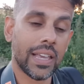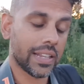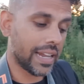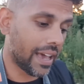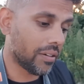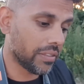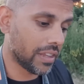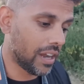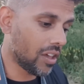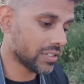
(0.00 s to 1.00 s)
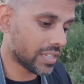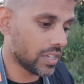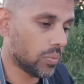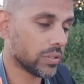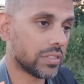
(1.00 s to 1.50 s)
Now, the last thing
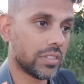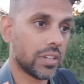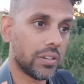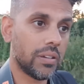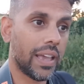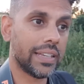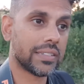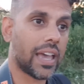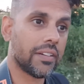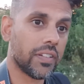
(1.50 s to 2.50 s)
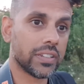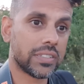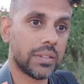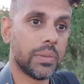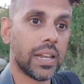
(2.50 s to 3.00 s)
you want to do is have a
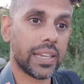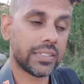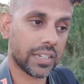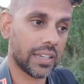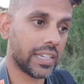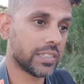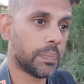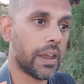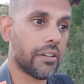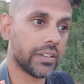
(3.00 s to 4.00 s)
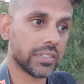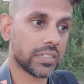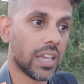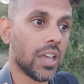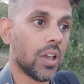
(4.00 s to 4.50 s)
simulator
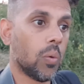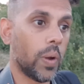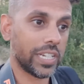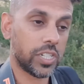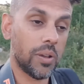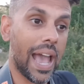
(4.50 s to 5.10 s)
experience which you